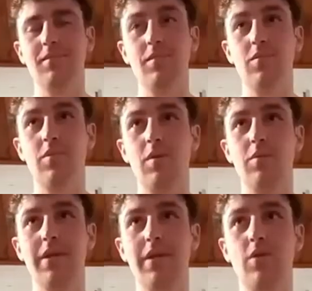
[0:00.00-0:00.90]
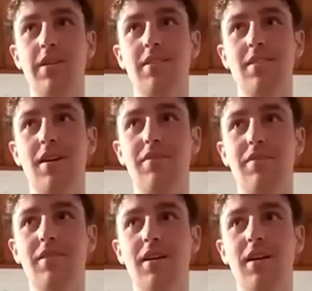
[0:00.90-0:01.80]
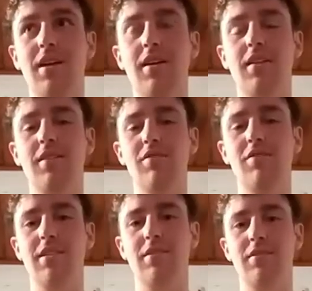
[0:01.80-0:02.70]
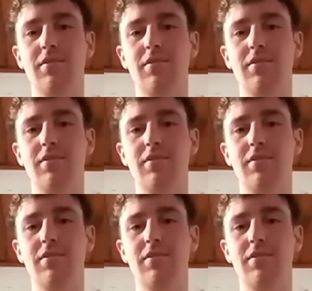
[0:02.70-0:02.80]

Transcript: Probably quite soft and interactive.